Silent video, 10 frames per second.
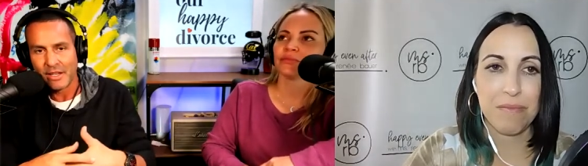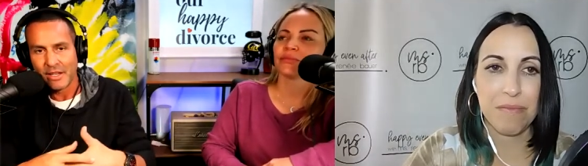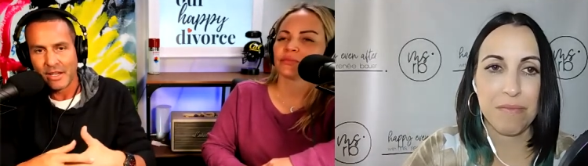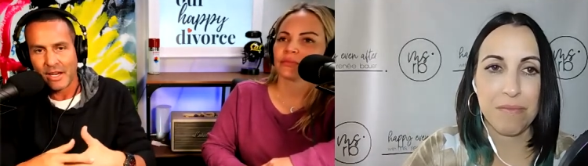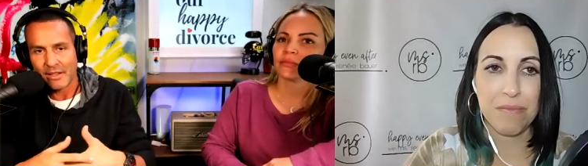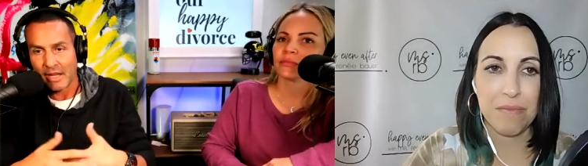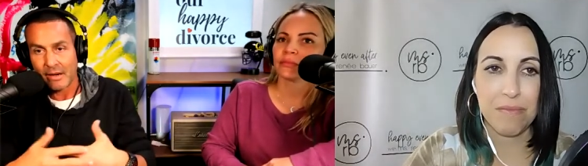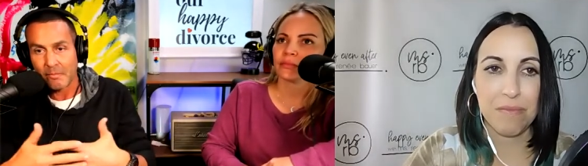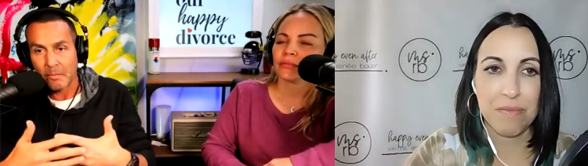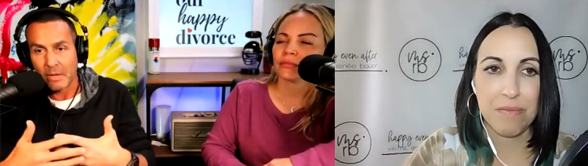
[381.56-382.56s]
Speaker 1: uh, that
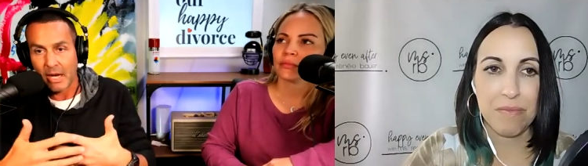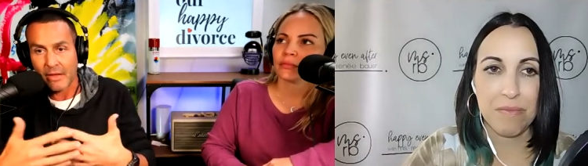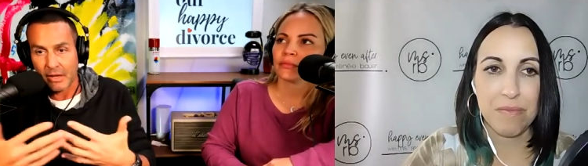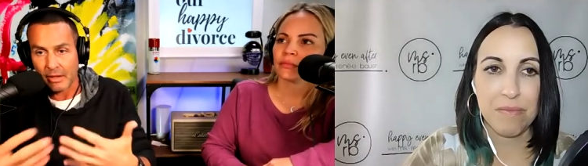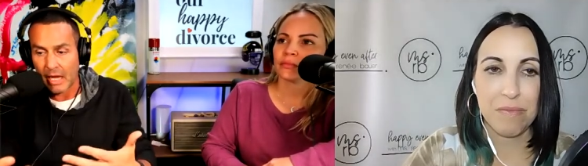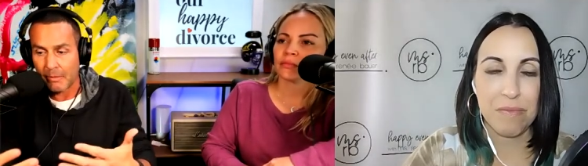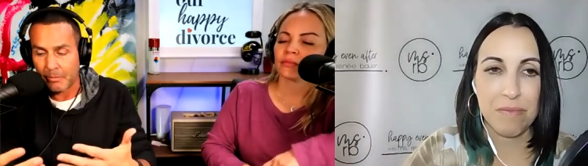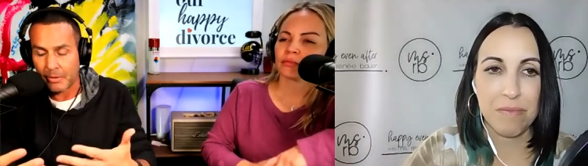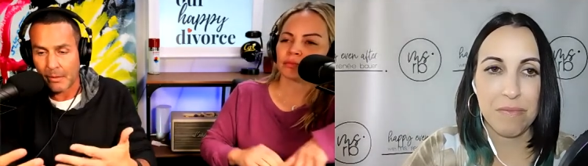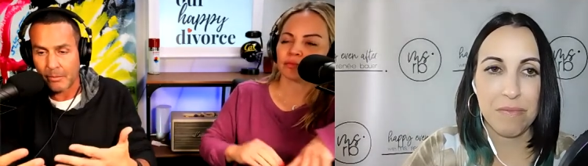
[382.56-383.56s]
I think a lot of
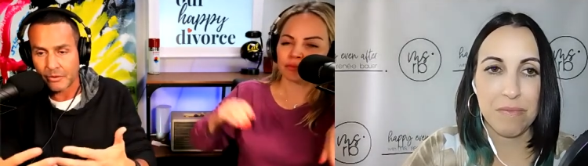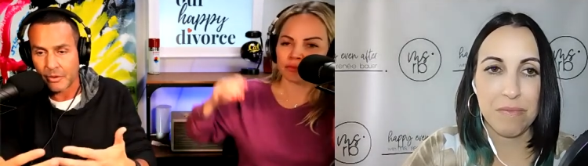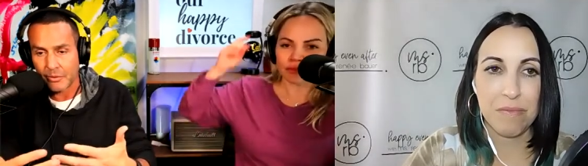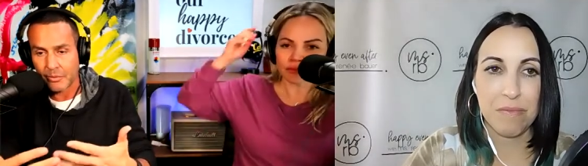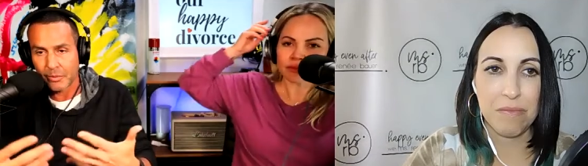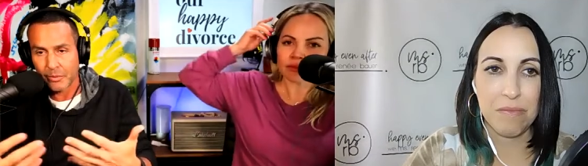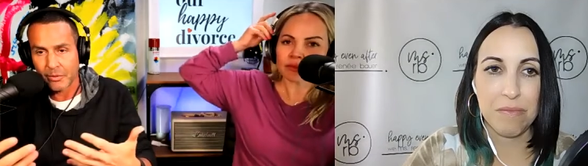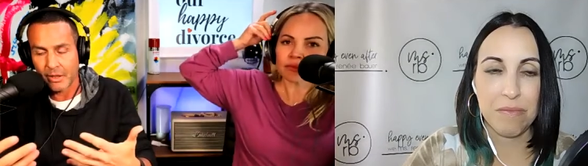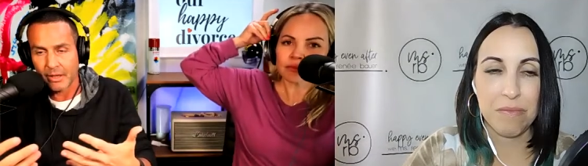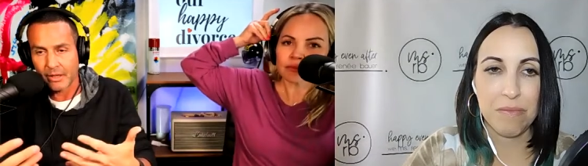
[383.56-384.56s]
couples go through
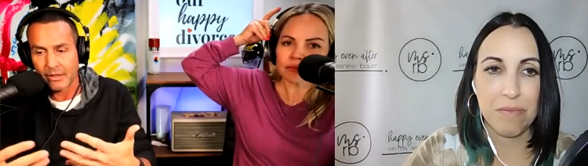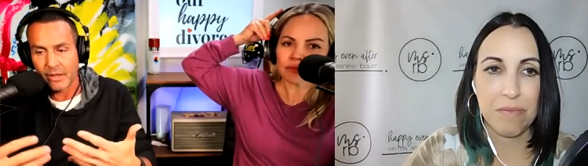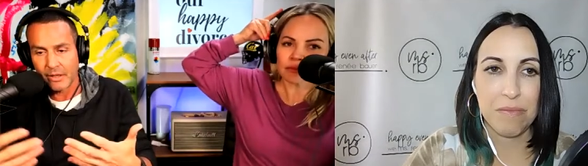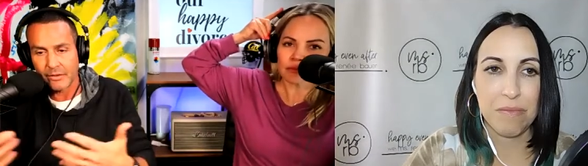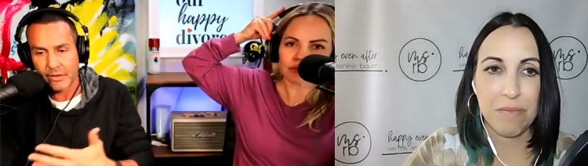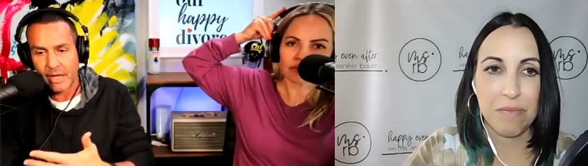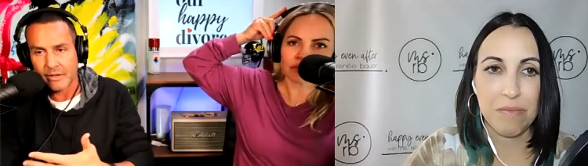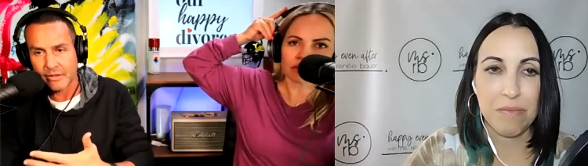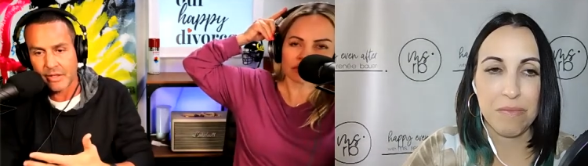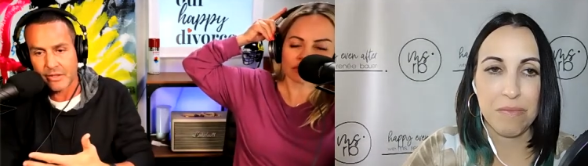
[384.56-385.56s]
uh, in, until that
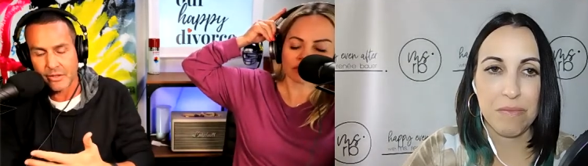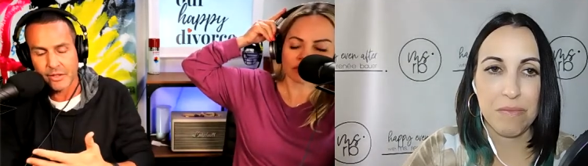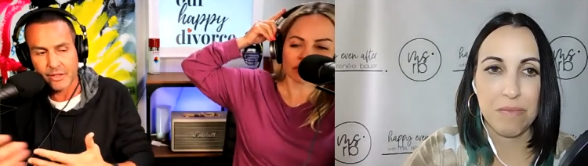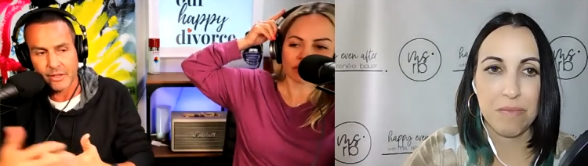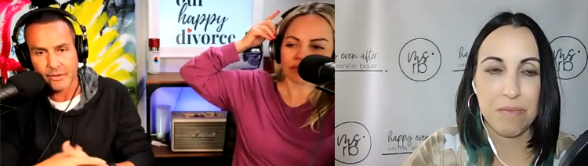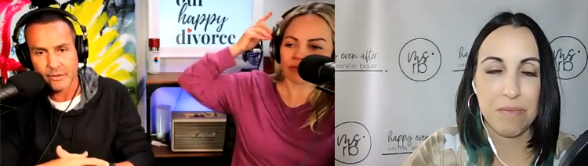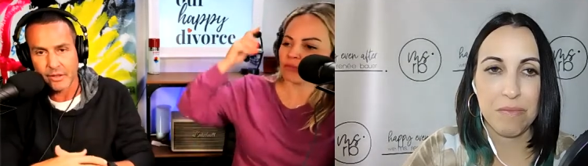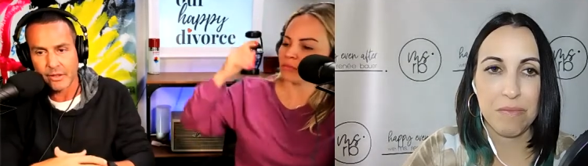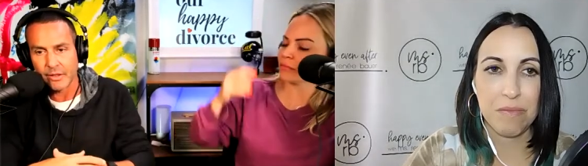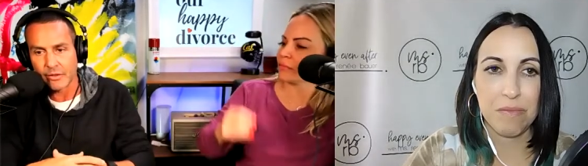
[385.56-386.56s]
decision is
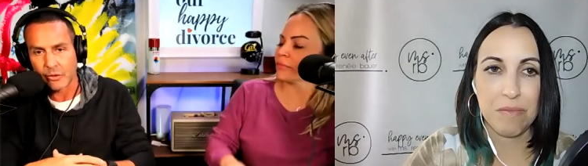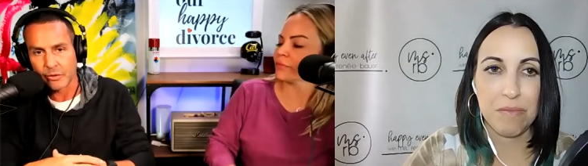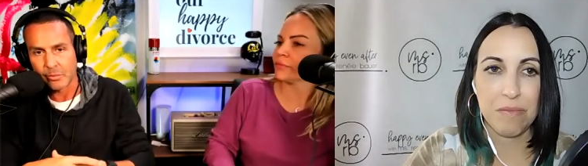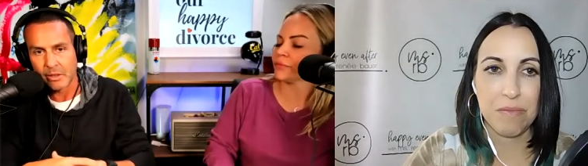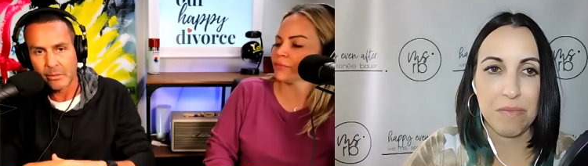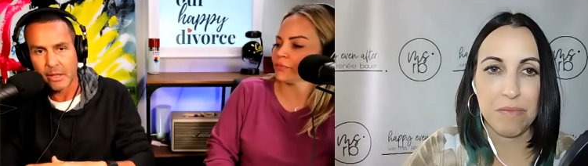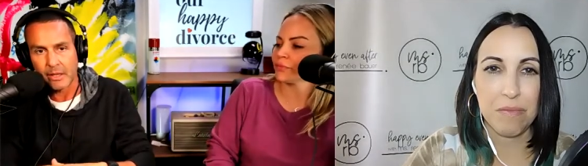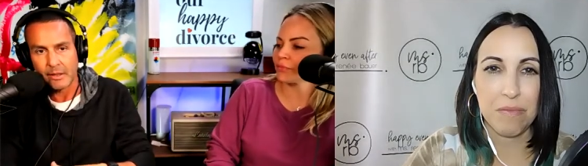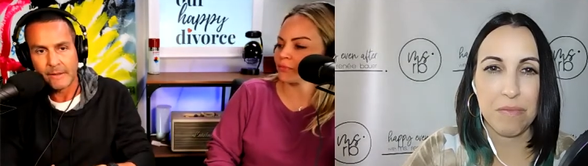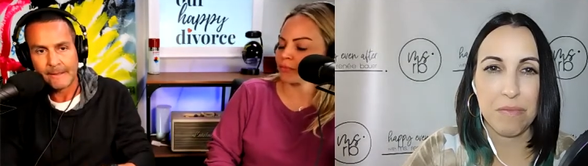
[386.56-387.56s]
is ultimately made.
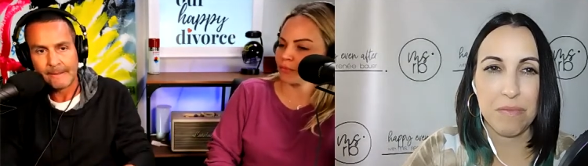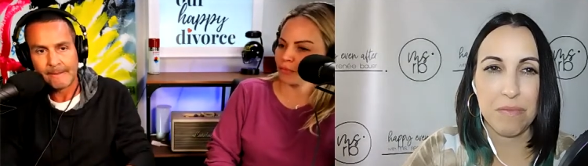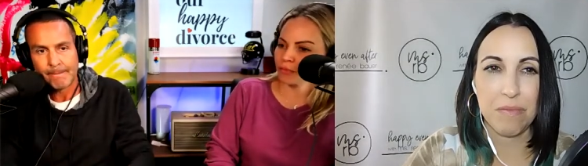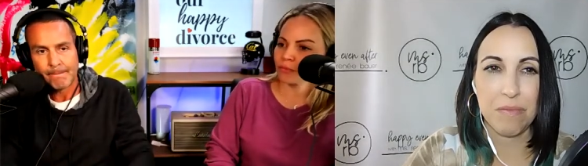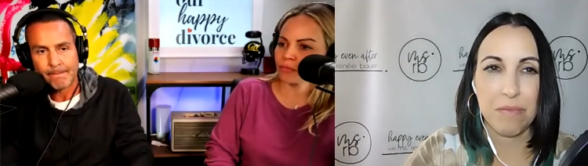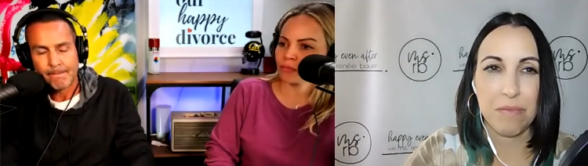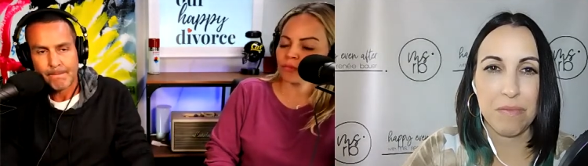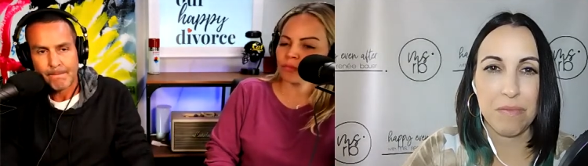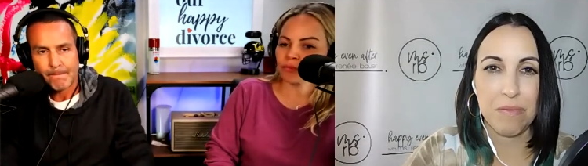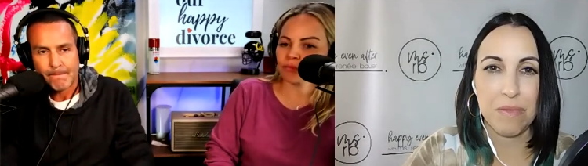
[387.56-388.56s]
Speaker 2: Hmm.
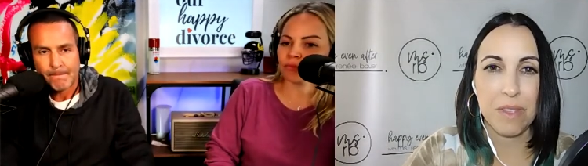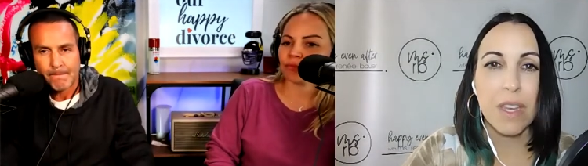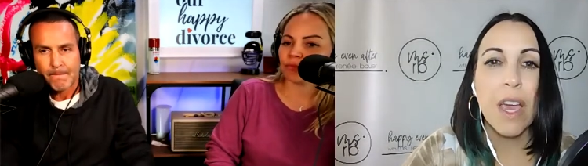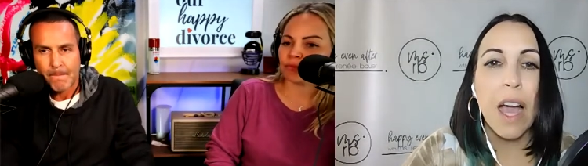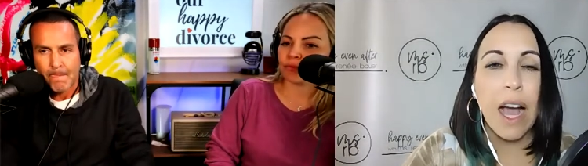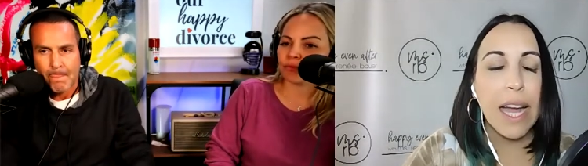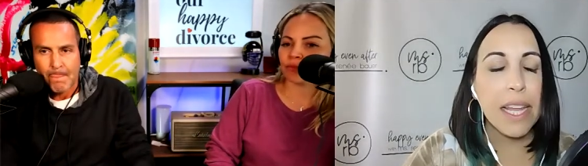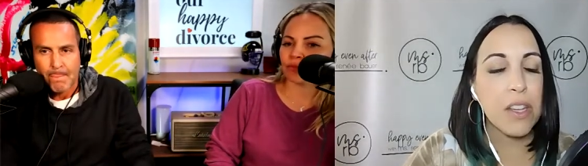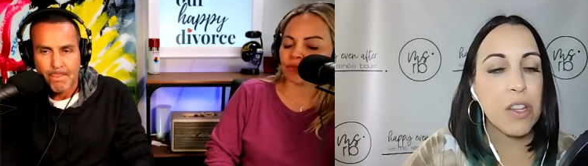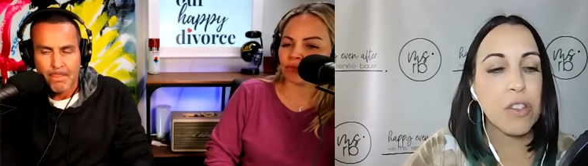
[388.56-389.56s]

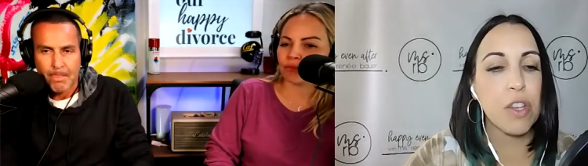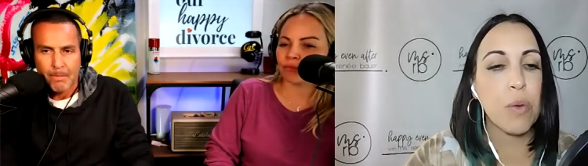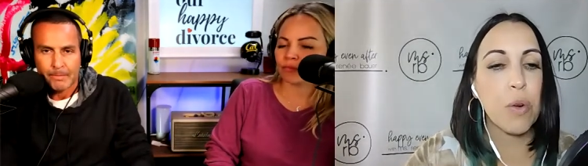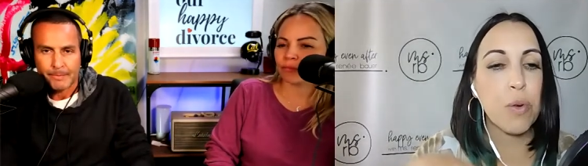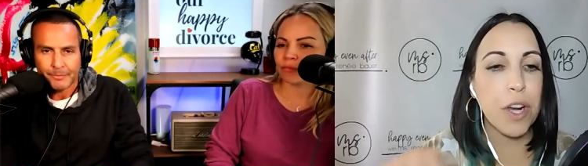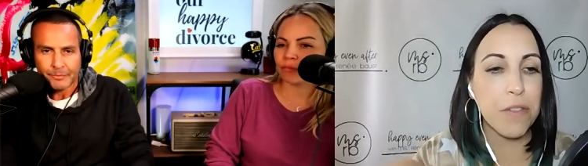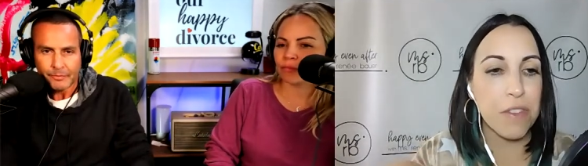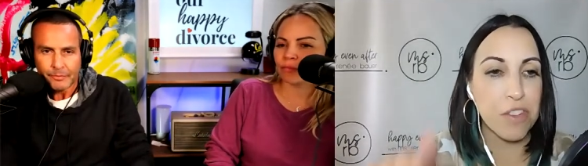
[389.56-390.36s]
I so who got